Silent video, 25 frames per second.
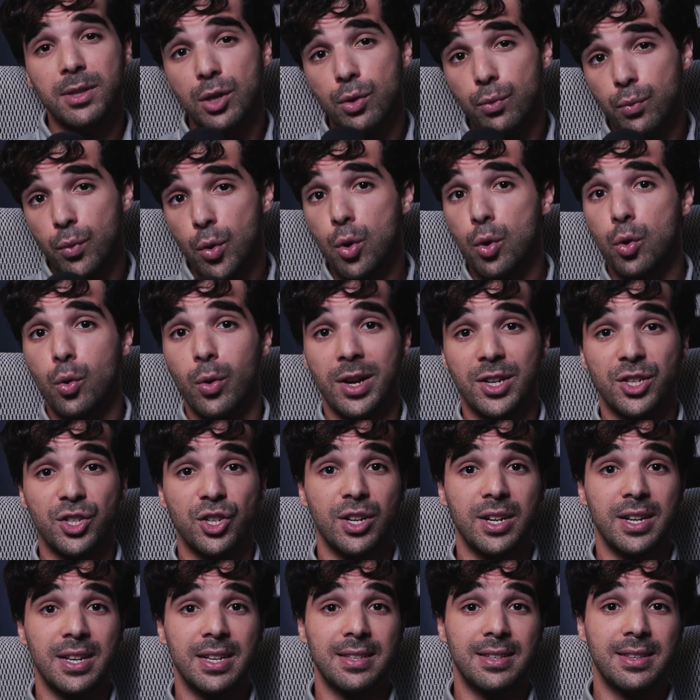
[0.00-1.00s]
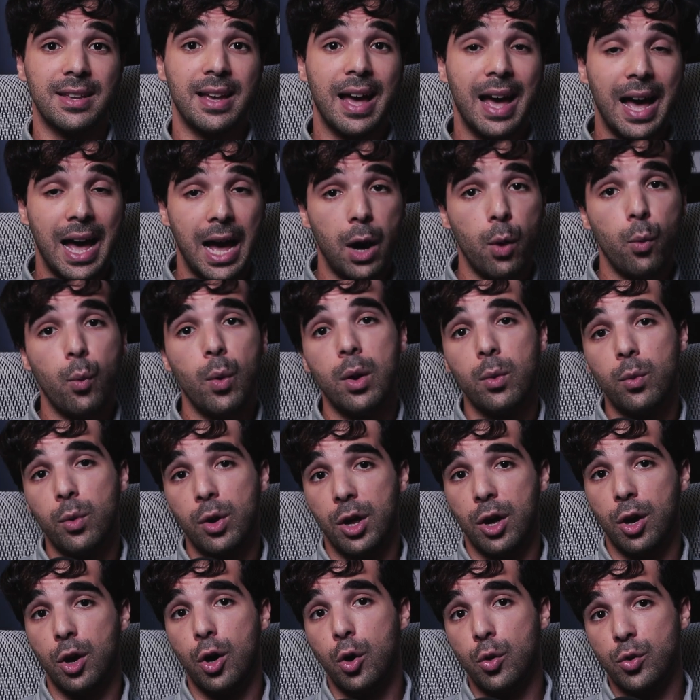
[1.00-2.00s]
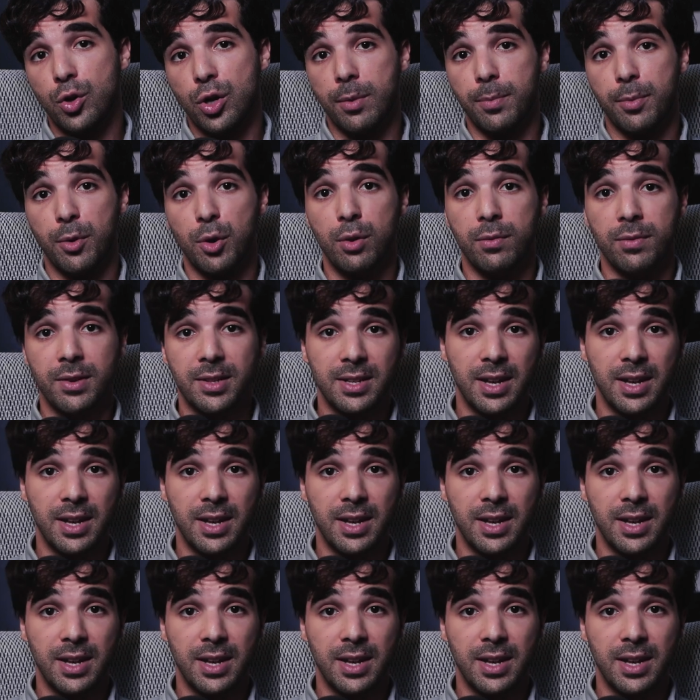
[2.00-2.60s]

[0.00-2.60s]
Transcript: but the real question is, how well will it hold up over